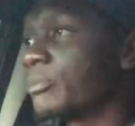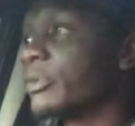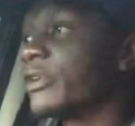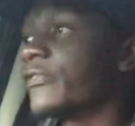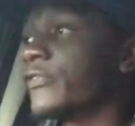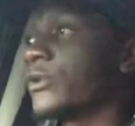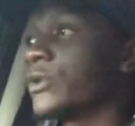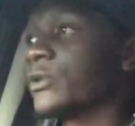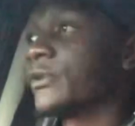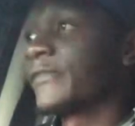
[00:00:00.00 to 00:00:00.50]

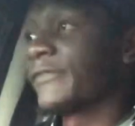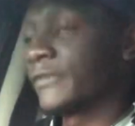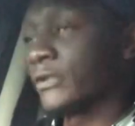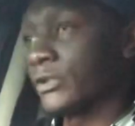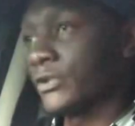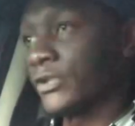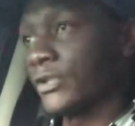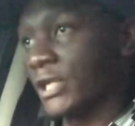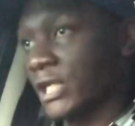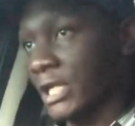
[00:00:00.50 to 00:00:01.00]
before you
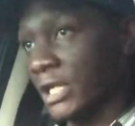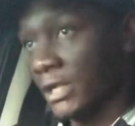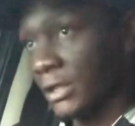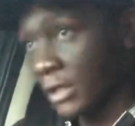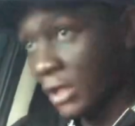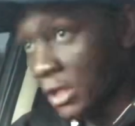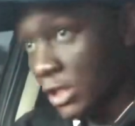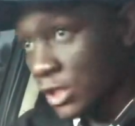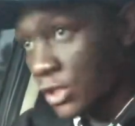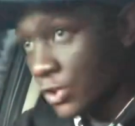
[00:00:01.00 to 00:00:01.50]
floor your car
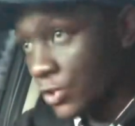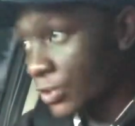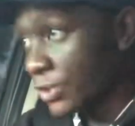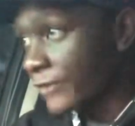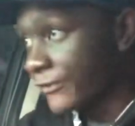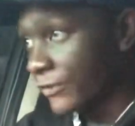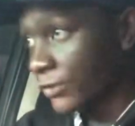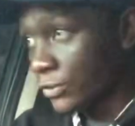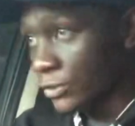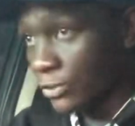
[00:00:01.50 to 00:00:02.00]
so
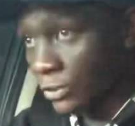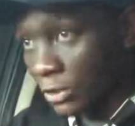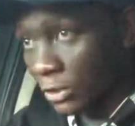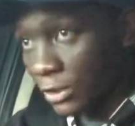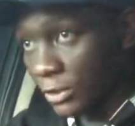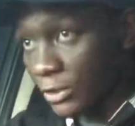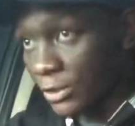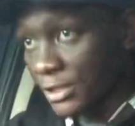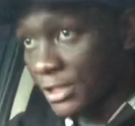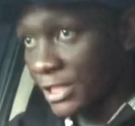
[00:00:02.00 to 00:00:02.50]
if you do
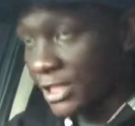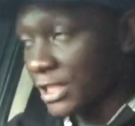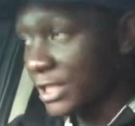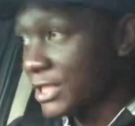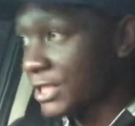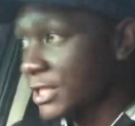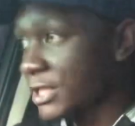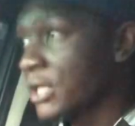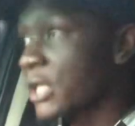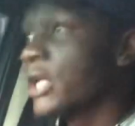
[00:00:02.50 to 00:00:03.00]
all those
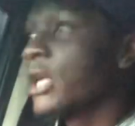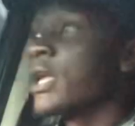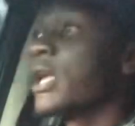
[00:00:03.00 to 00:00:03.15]
things